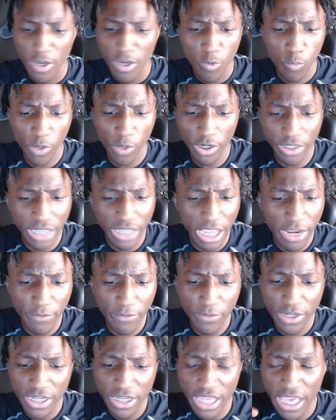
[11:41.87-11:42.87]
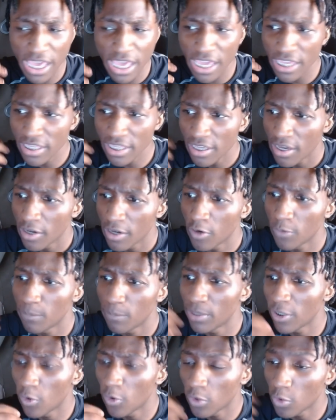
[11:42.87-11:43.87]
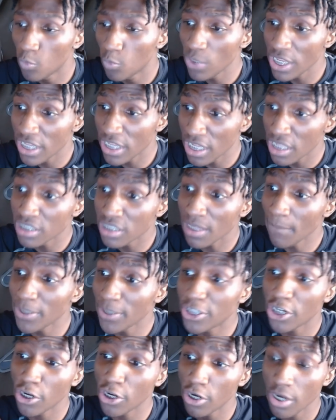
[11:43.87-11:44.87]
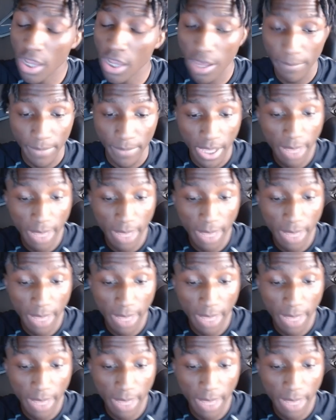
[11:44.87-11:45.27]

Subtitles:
work every day, but on the weekends, I'm gonna turn up.